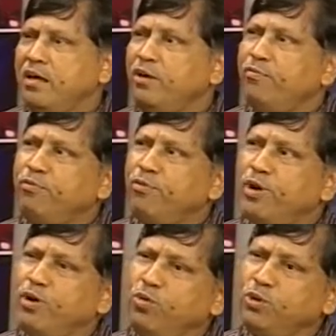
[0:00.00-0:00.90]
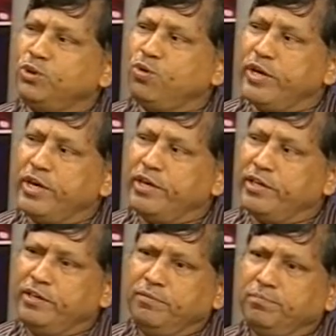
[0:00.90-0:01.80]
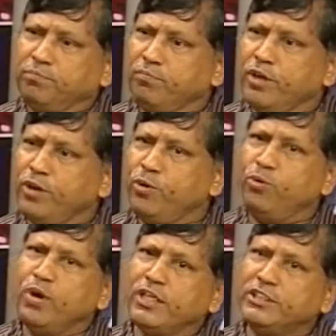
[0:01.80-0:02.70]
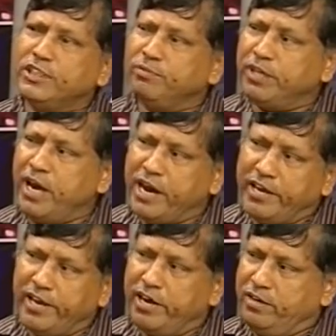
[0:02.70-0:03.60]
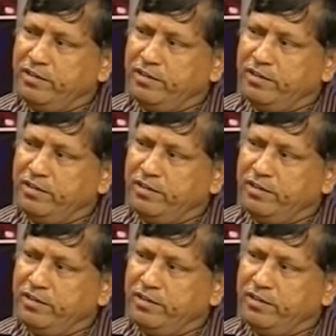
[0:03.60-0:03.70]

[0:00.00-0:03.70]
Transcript: If you are a course coordinator, you conceive the idea